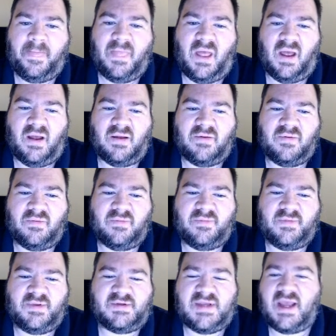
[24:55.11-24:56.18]

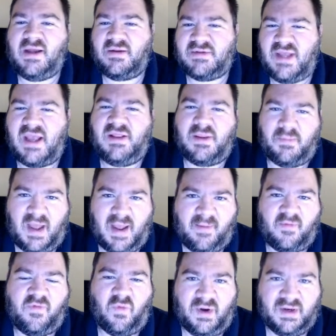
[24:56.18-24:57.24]
to take the
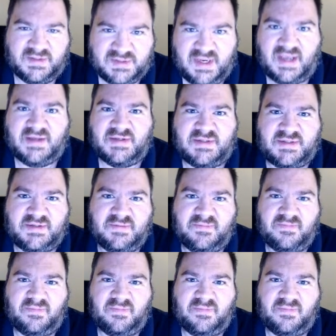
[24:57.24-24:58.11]
Bible for what it says.